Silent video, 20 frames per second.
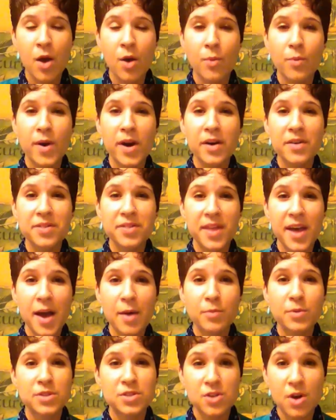Well,
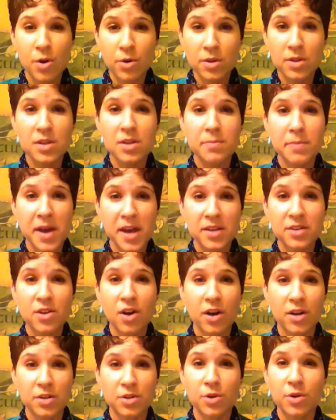that would totally depend
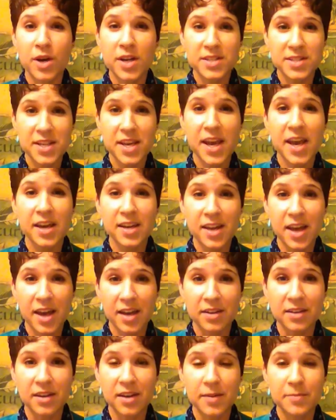on crazy Aunt
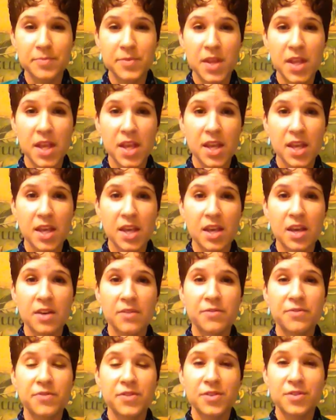Edna.
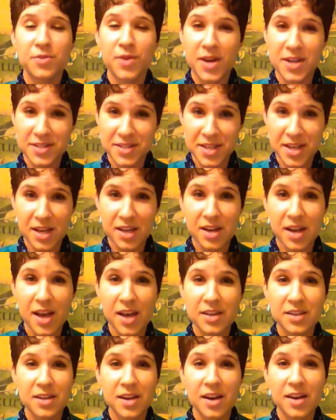If crazy Aunt
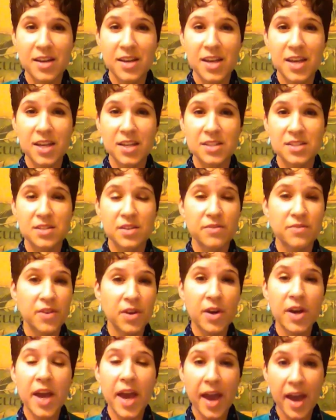Edna is
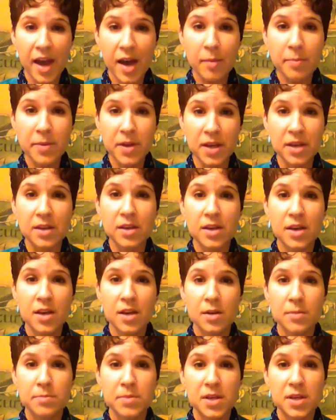very happy
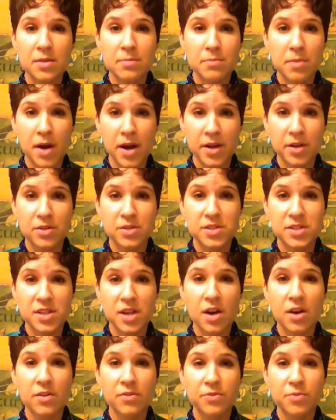being by
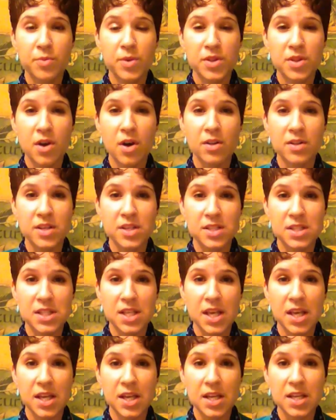herself with all these
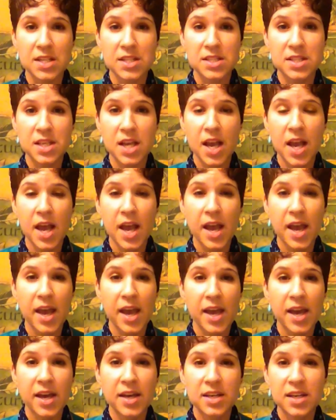kitties,
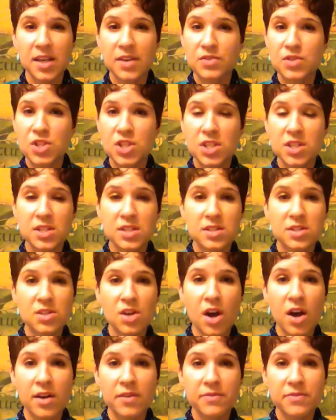and if she does
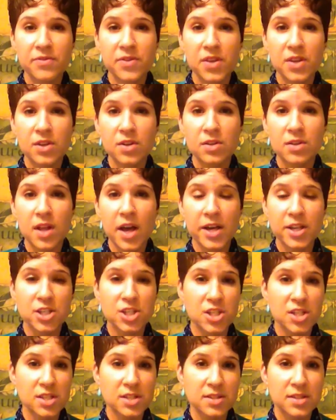not feel like
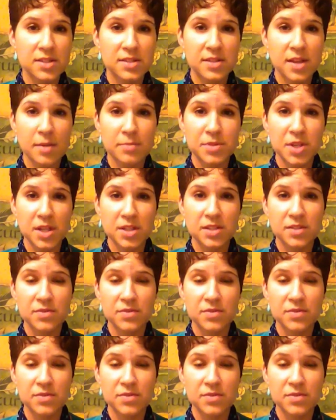she is the subject